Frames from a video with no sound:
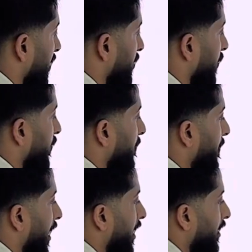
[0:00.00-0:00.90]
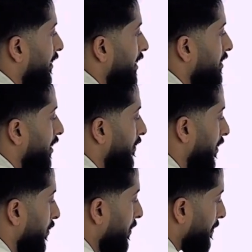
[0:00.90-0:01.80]
So you've got park greens
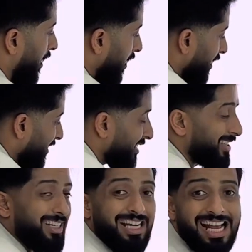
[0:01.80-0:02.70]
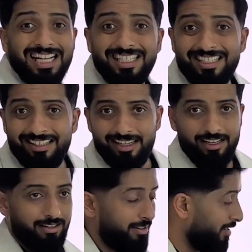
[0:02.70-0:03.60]
around the park, and this is the next
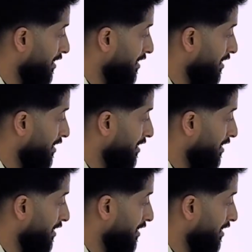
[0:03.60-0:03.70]
layer.